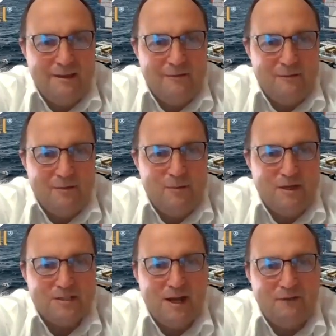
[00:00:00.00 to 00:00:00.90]
It was a
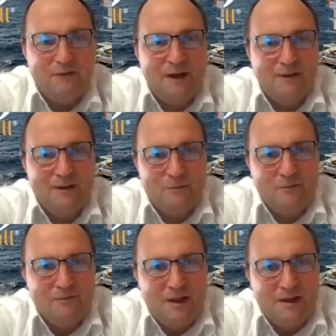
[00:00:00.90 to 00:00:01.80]
bit tough out there with
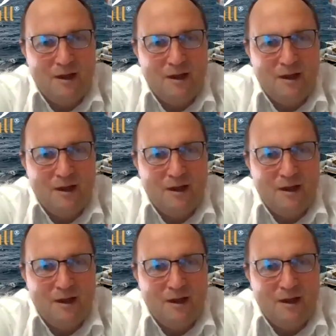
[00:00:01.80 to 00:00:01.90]
that